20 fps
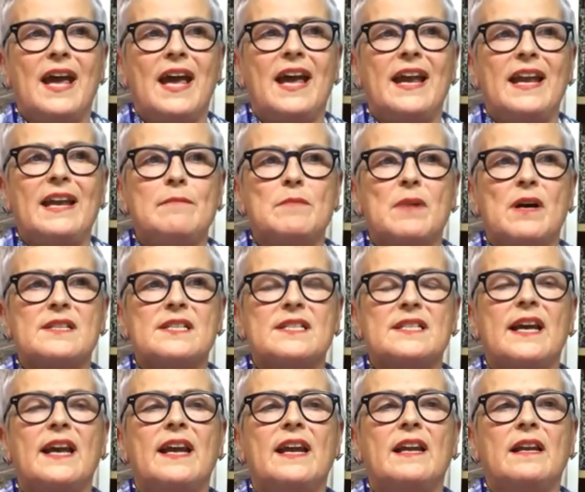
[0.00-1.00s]
Aix,
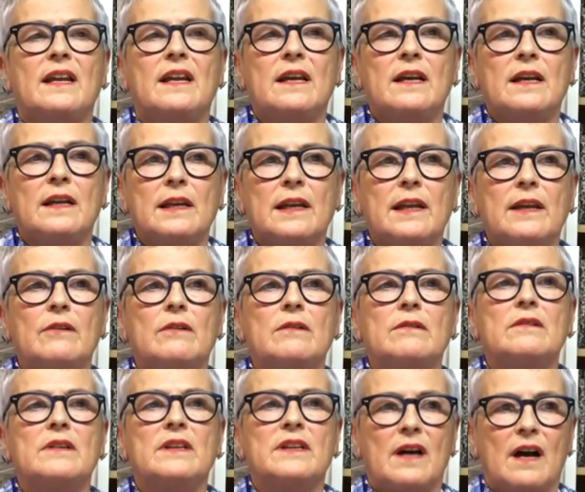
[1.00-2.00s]
Marseille,
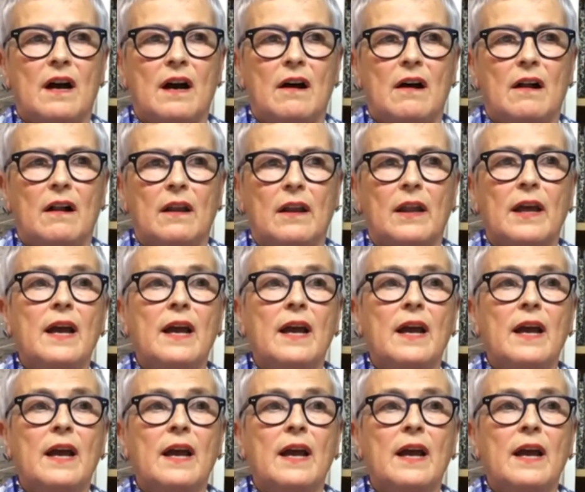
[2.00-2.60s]
Lyon and Arles.